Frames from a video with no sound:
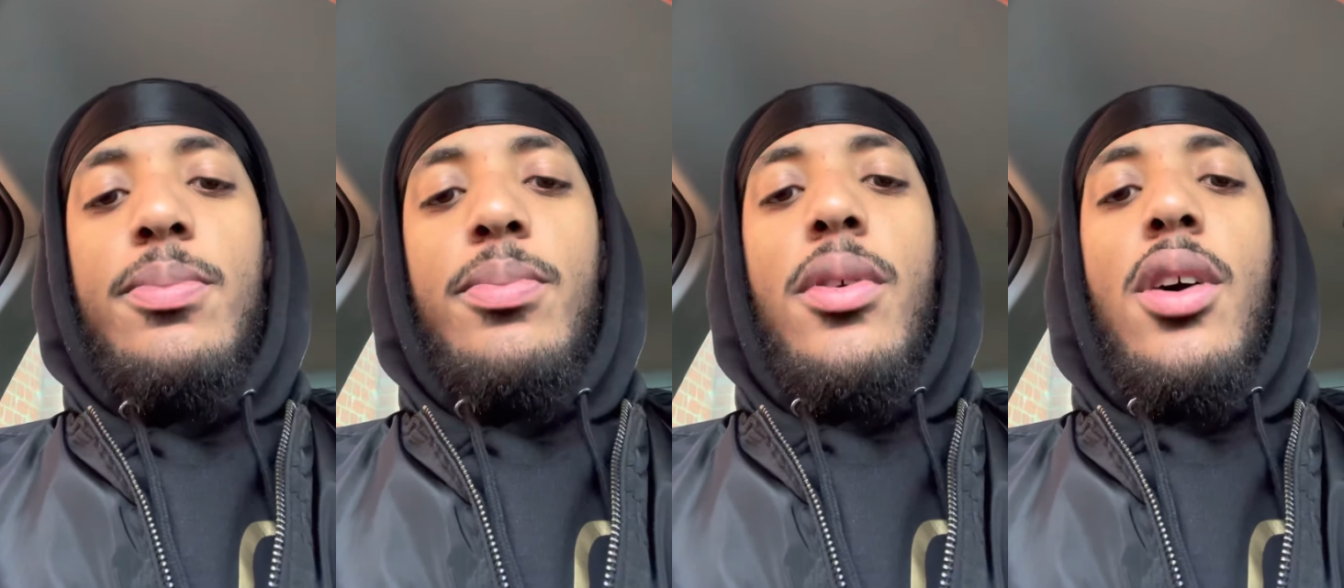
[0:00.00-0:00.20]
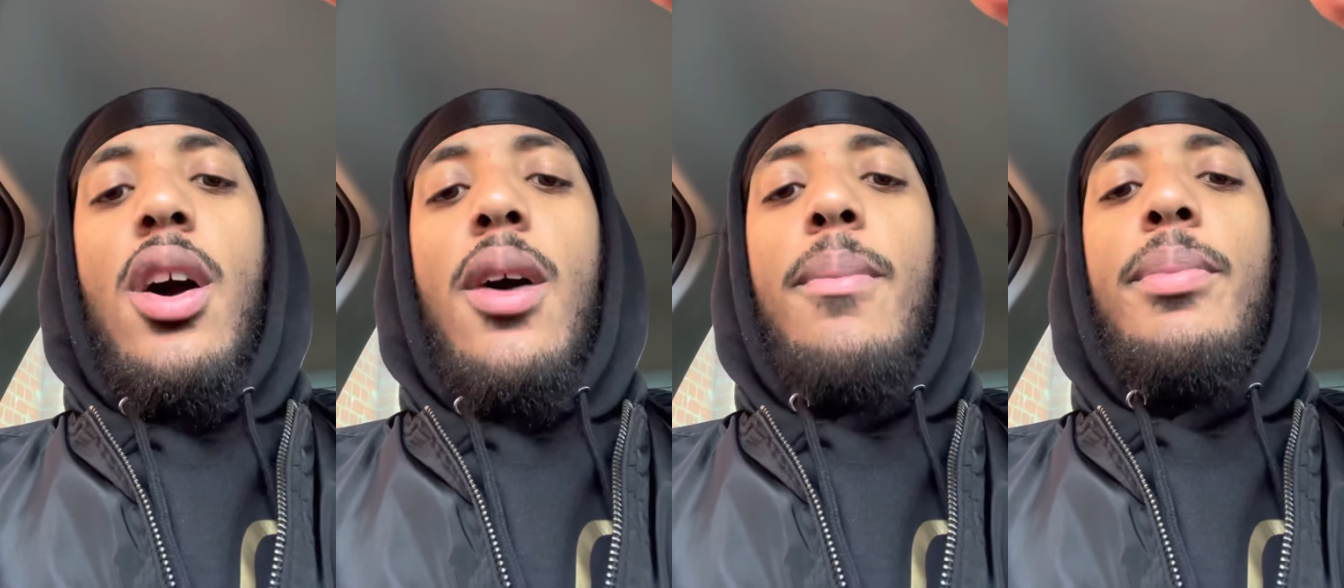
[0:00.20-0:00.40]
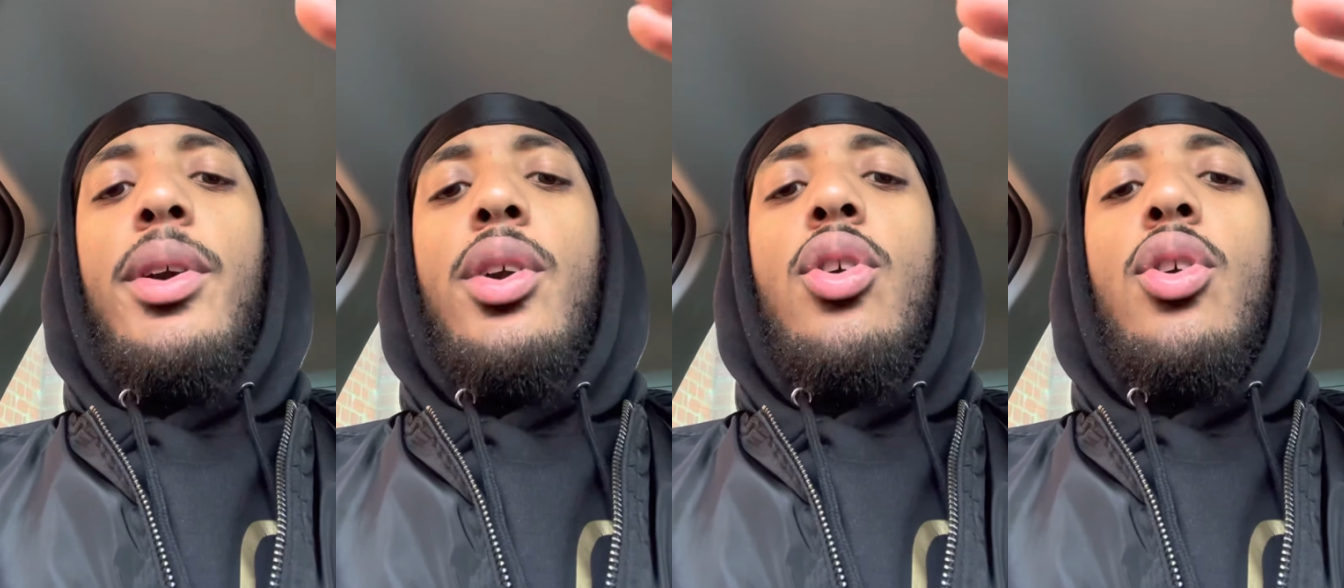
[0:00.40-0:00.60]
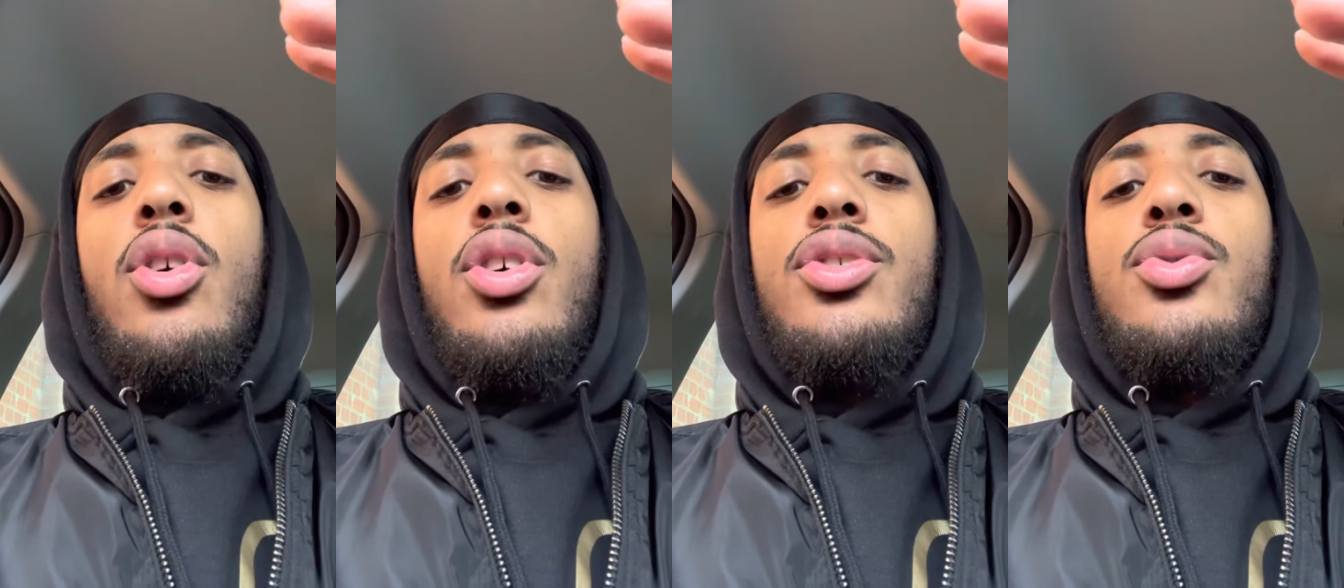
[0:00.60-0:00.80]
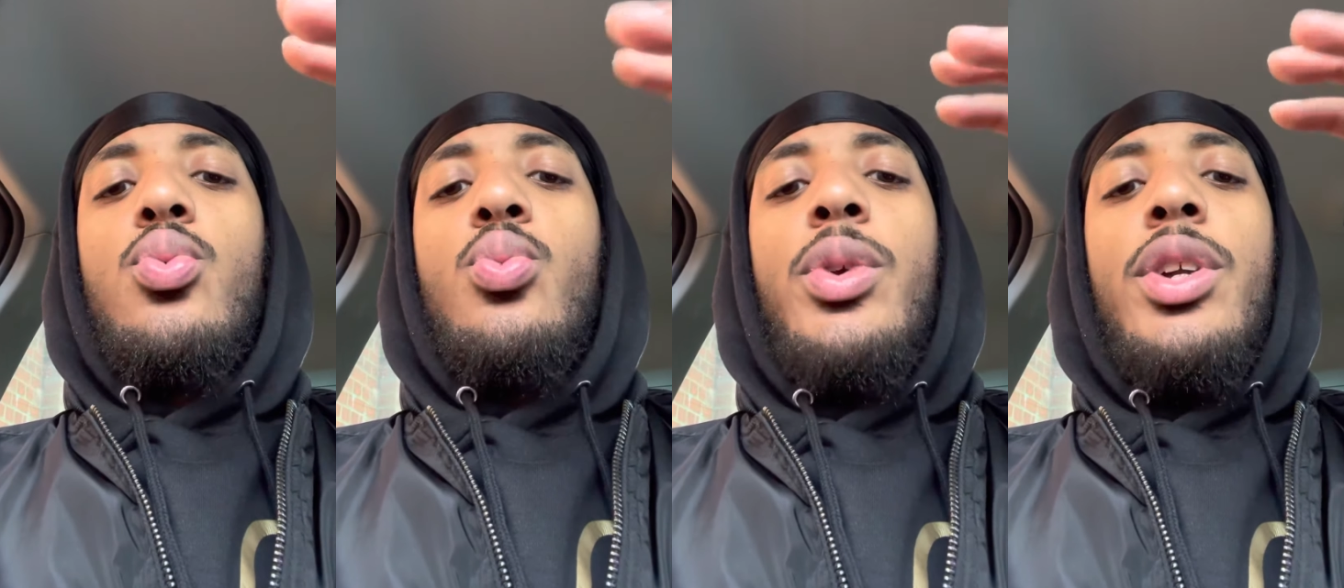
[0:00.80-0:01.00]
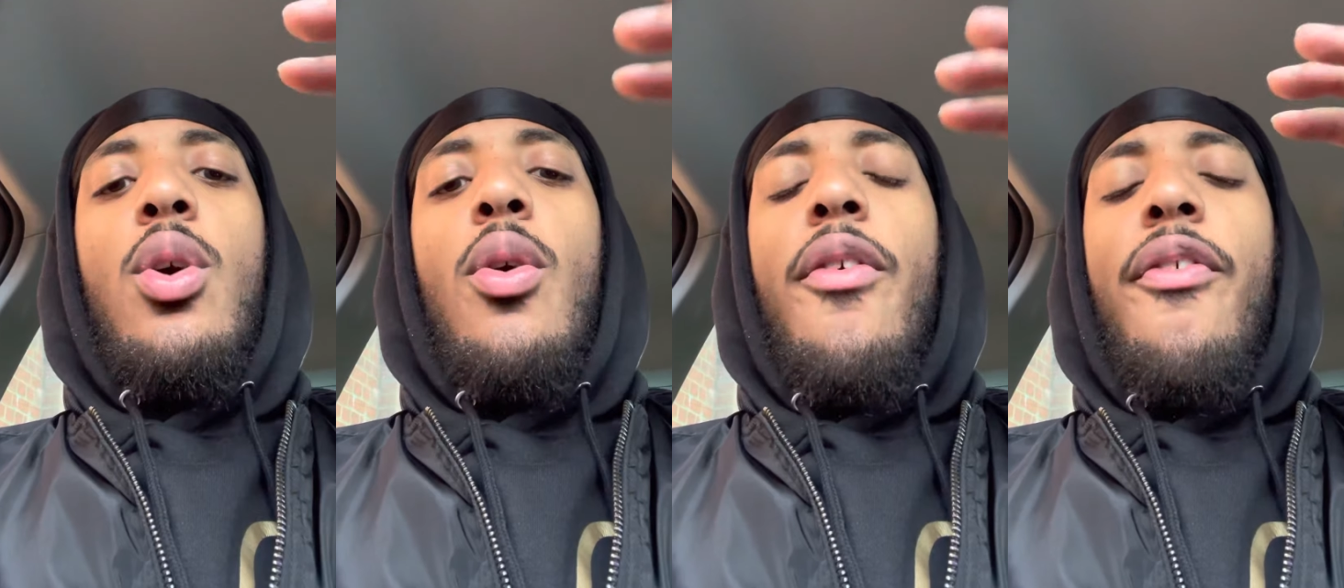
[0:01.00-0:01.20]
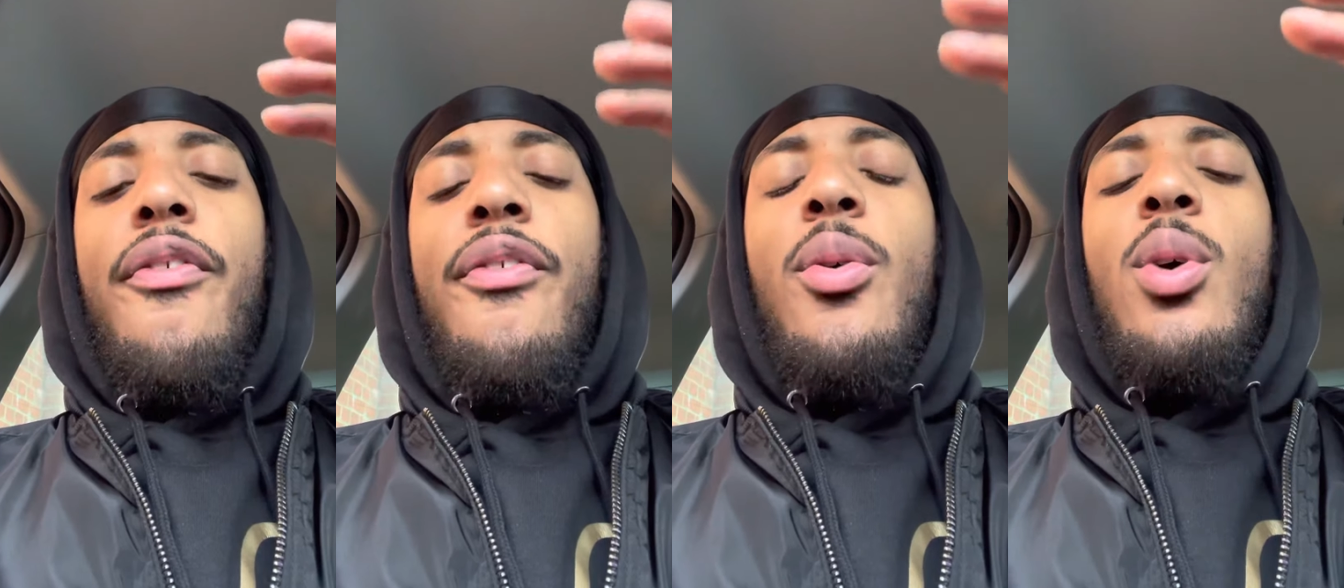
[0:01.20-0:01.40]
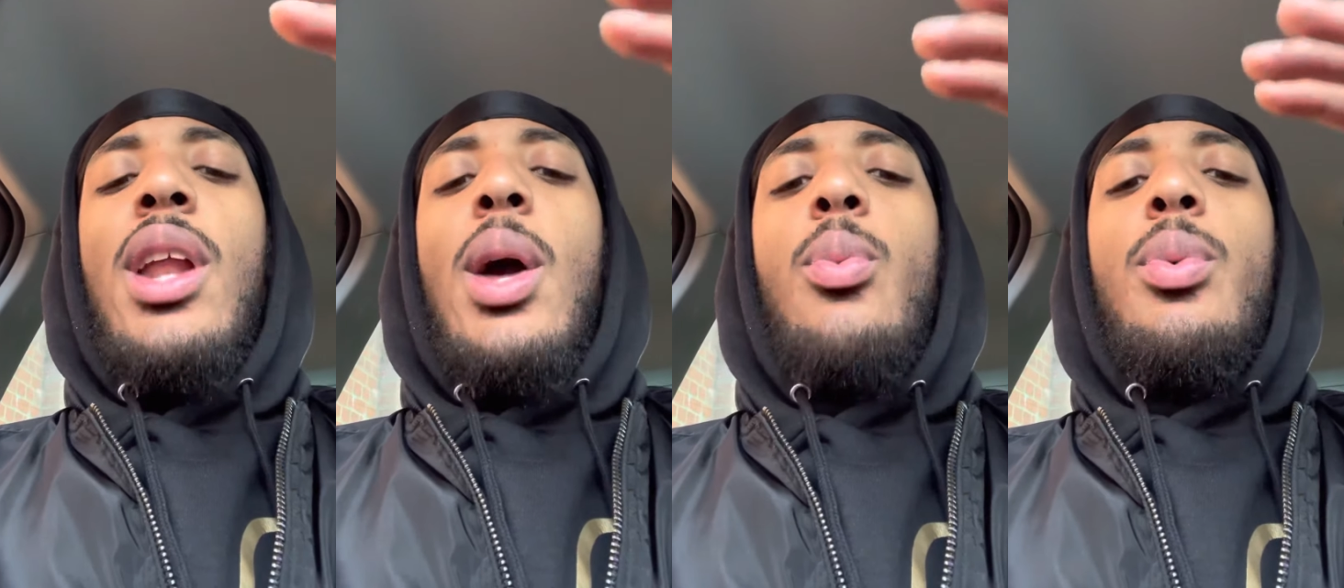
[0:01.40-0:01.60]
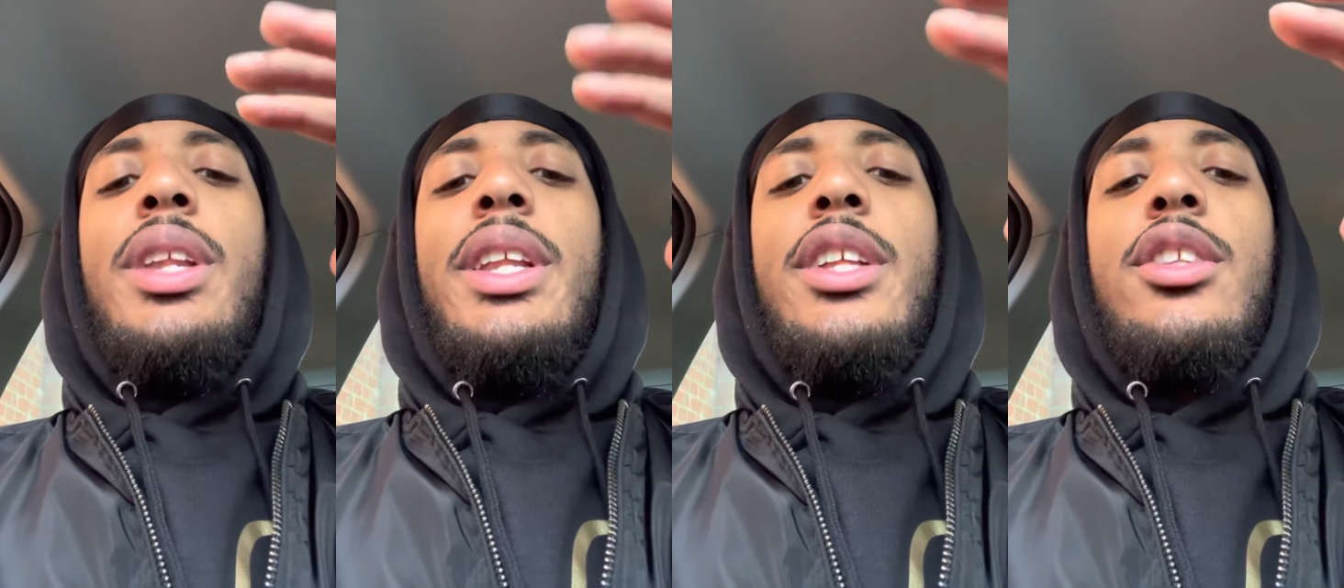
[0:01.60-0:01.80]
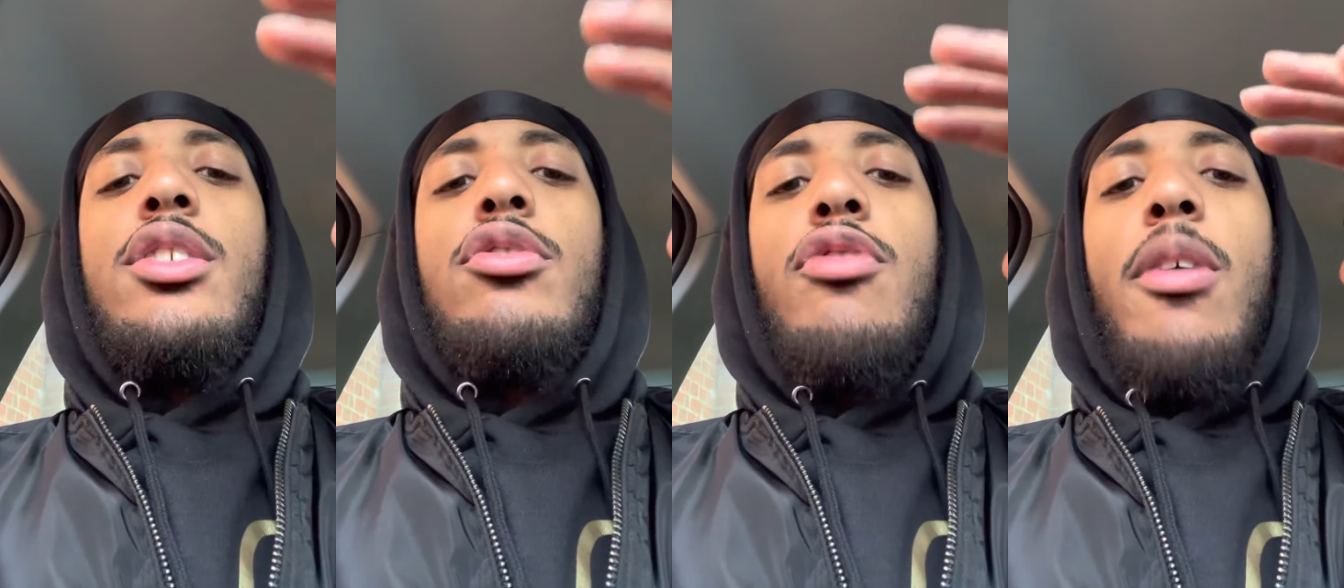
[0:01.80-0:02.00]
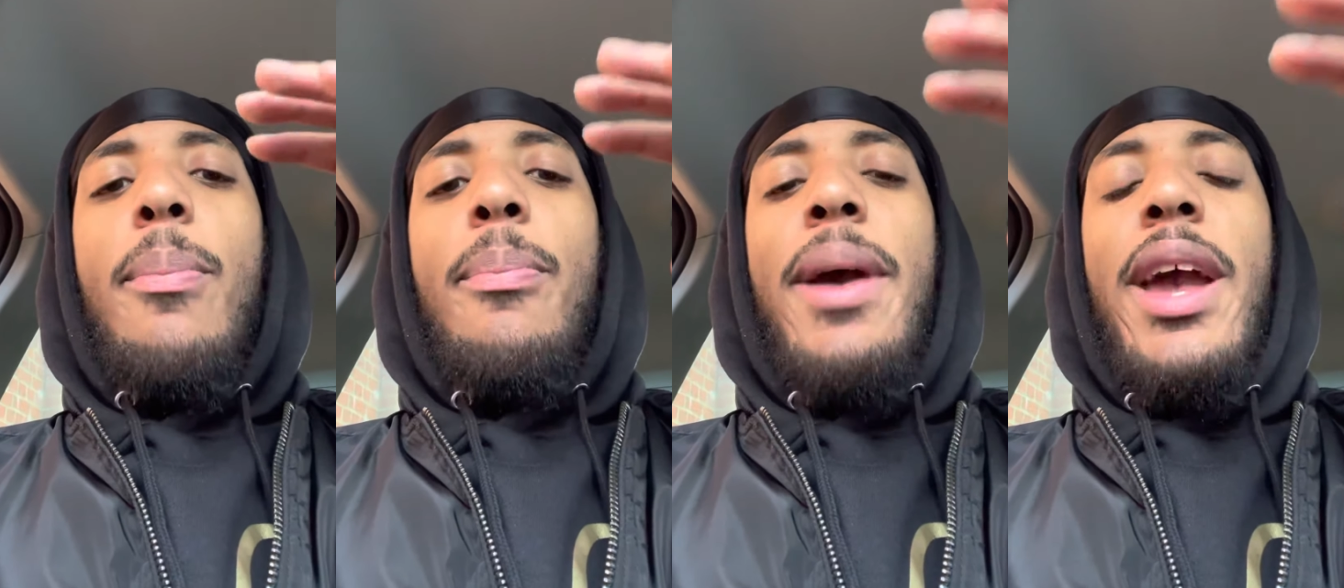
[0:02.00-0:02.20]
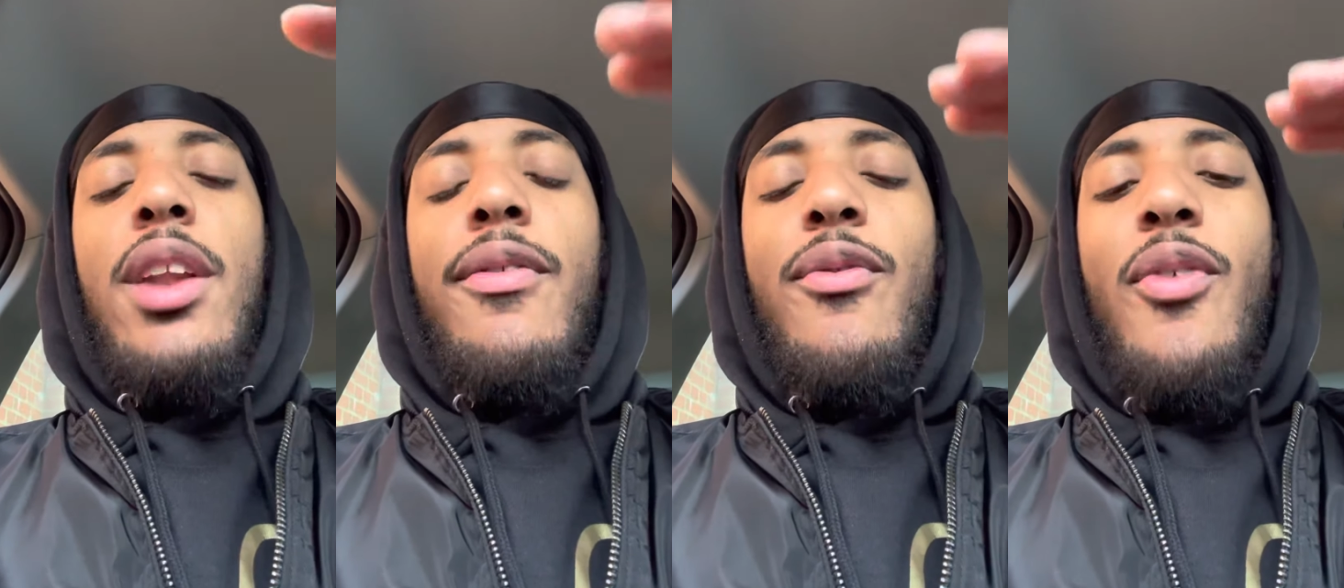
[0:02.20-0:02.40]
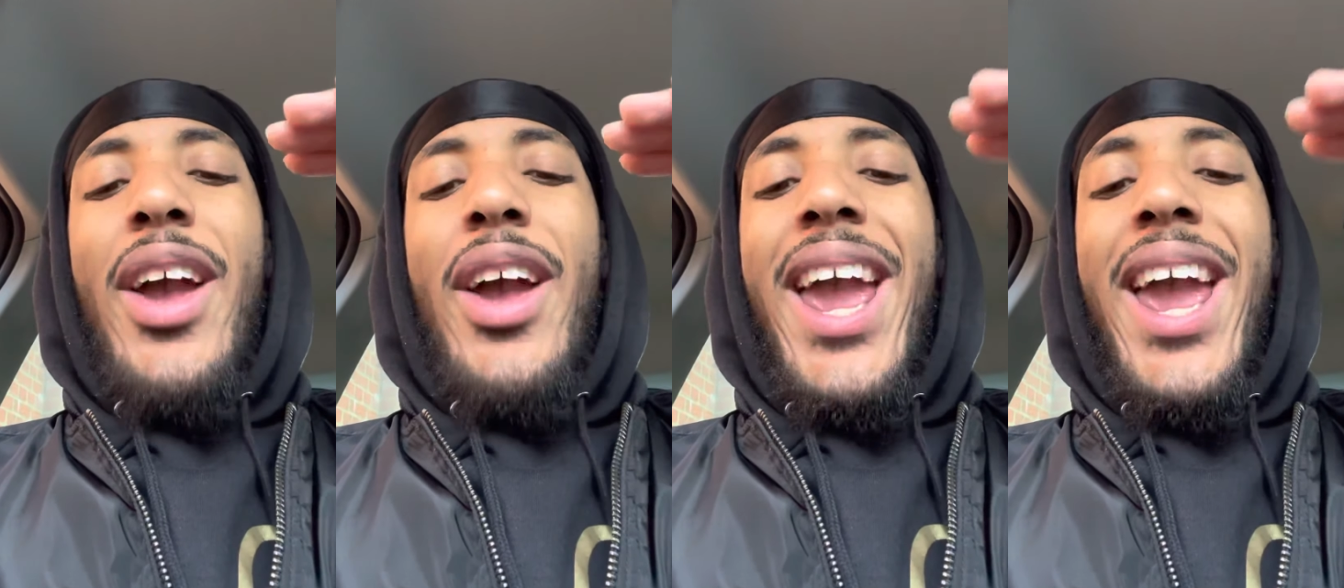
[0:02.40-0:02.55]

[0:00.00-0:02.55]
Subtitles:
part because we don't feel like we need to repent for